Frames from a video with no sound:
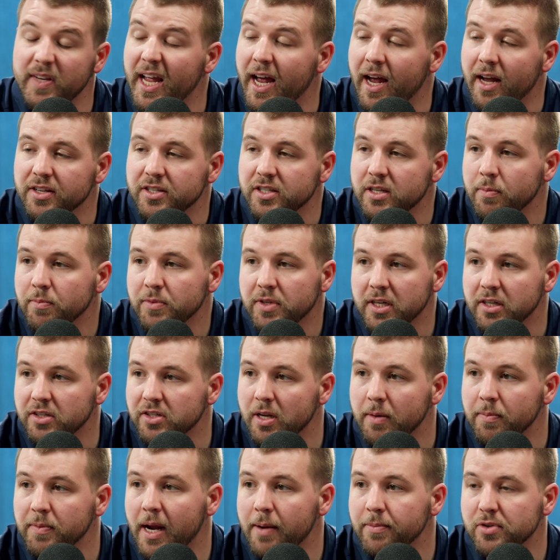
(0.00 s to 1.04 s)
Yeah,
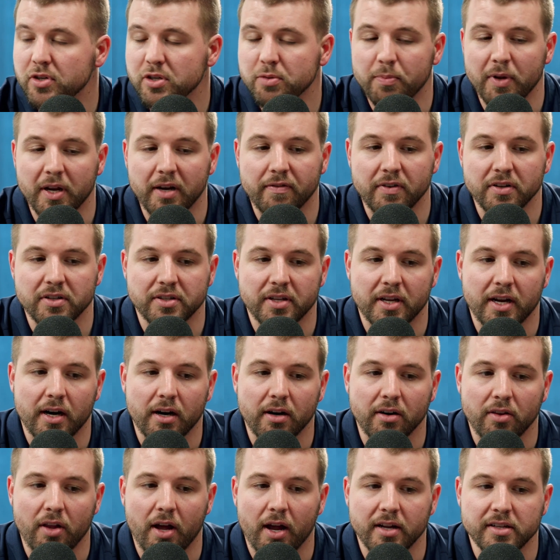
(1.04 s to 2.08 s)
sometimes there's benefits
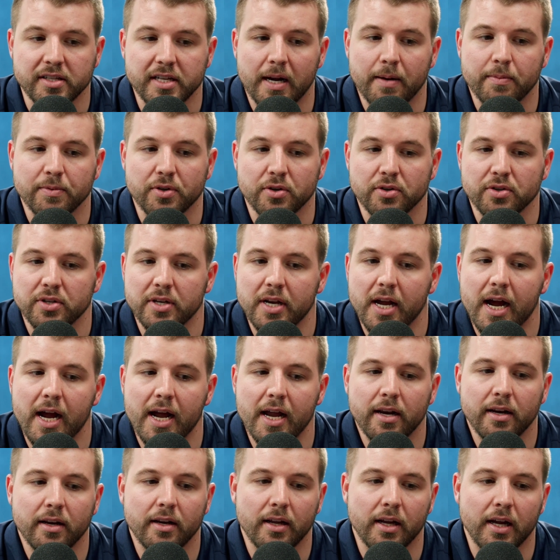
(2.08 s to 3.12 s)
there. A lot of times there's
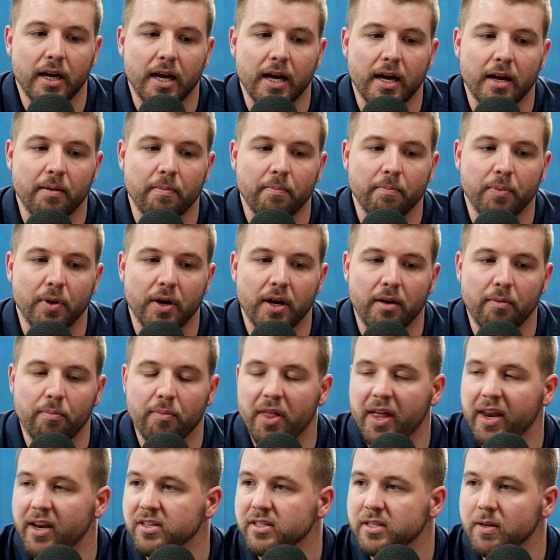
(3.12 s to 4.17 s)
not, but
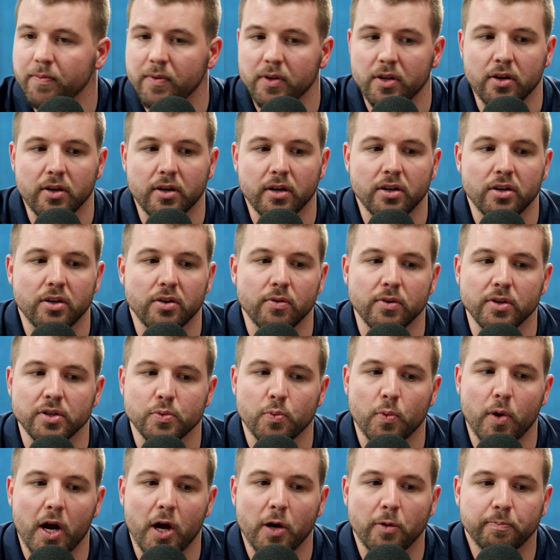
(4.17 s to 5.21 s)
that is something you can do
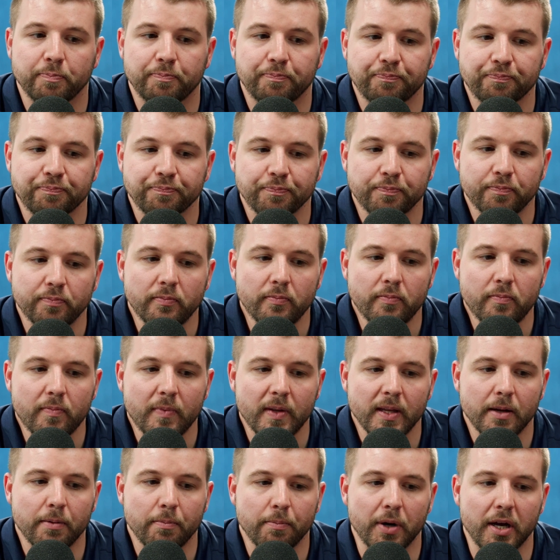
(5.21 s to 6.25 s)
as well.
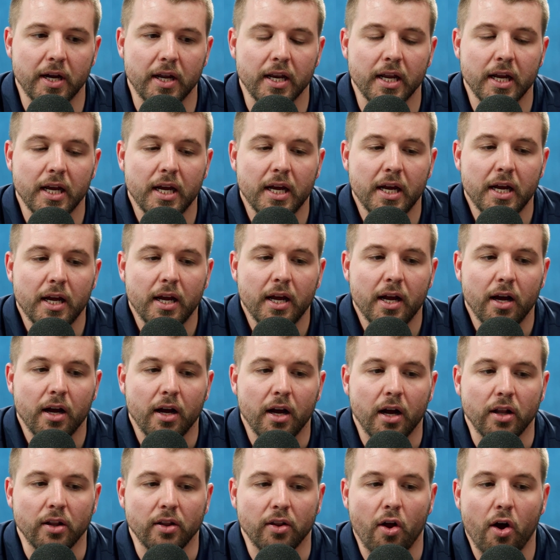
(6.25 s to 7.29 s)
But
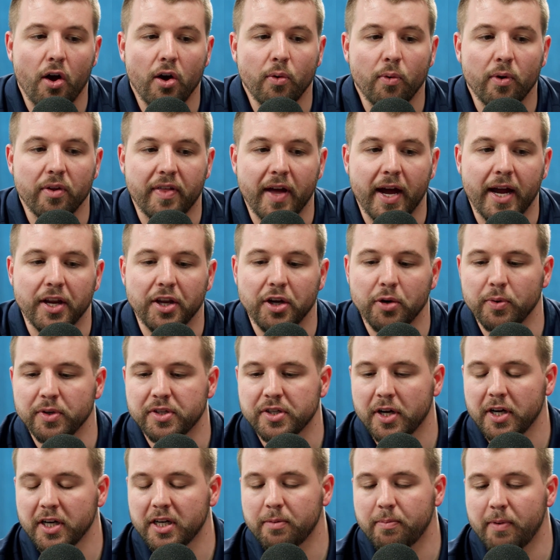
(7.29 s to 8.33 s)
along with that, you know, we
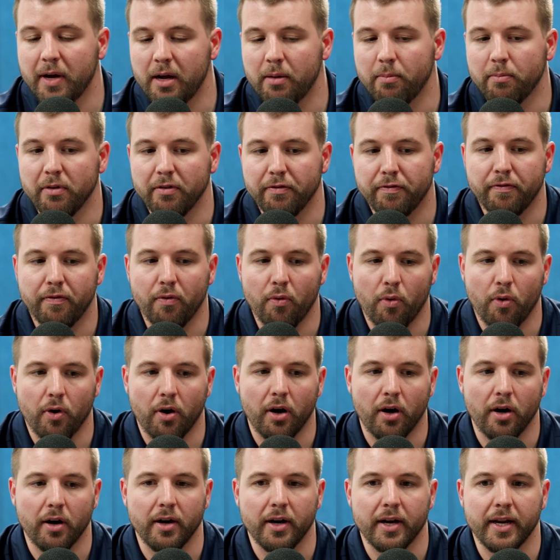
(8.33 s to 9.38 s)
talked about
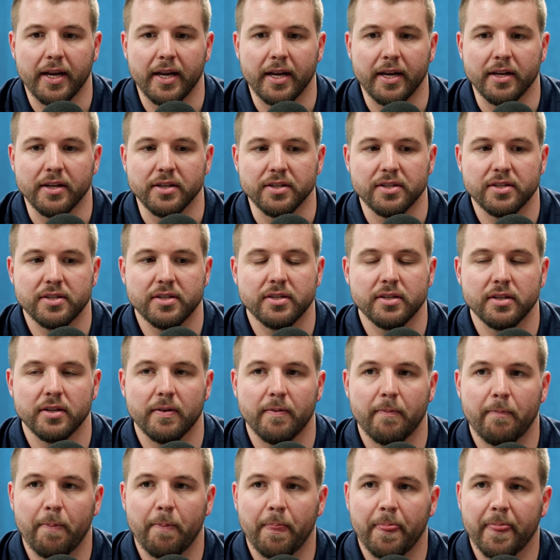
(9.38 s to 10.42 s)
before is
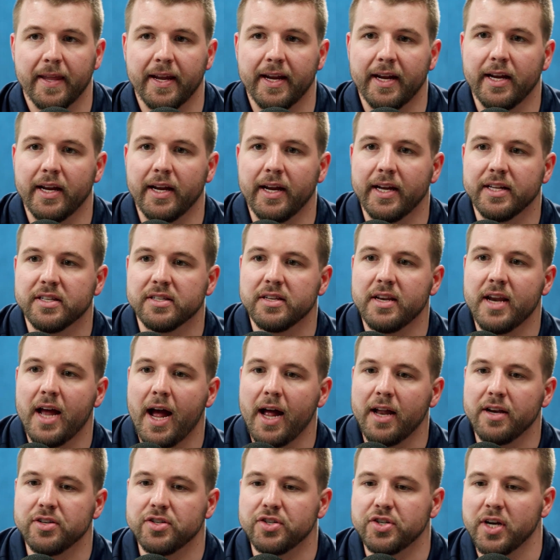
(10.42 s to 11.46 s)
it's
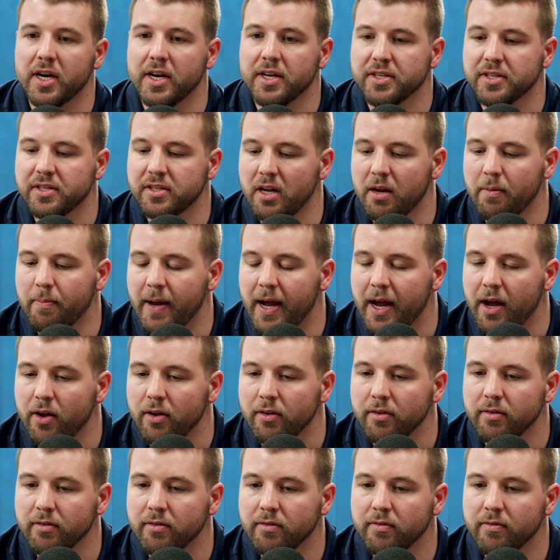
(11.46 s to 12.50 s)
not just
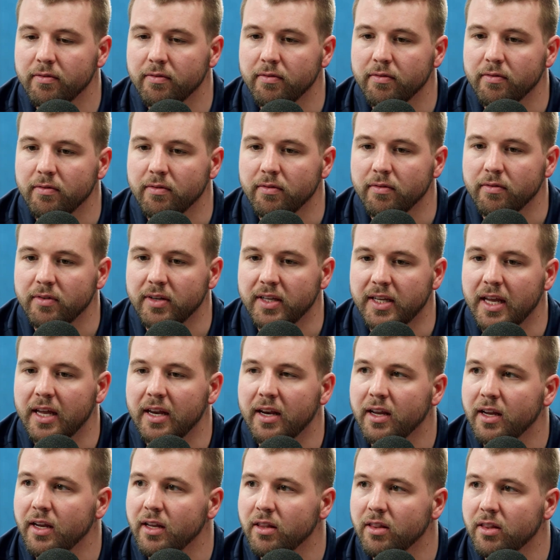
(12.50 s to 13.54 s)
about
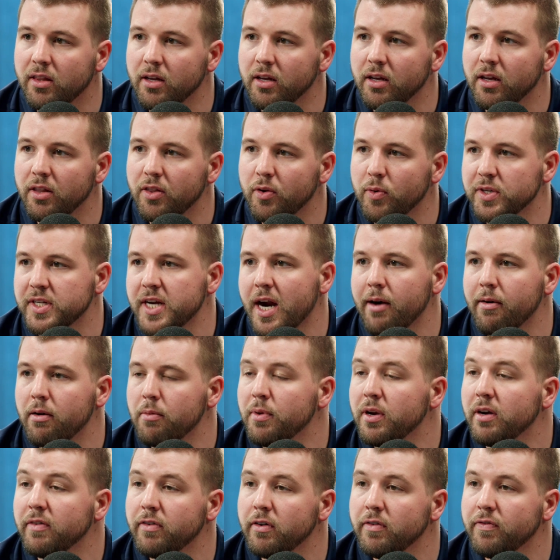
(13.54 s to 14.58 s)
getting the retirement
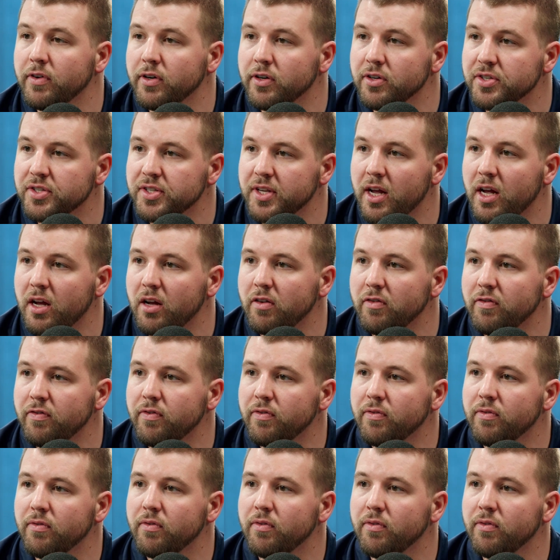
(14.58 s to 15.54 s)
benefit for yourself.